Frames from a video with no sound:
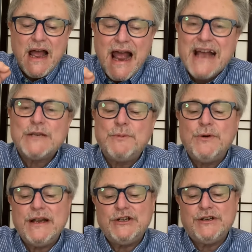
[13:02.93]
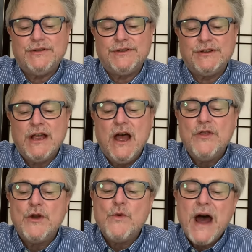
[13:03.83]
Aspirations,
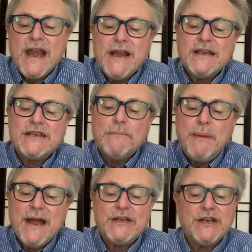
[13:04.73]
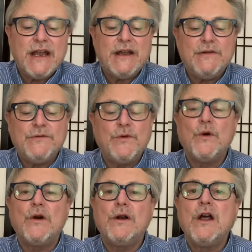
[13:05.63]
the readiness to pitch in
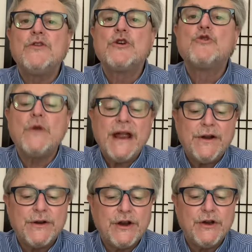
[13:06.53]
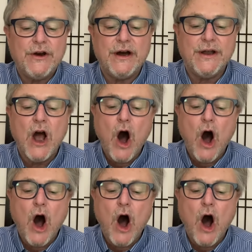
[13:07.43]
for the greater good,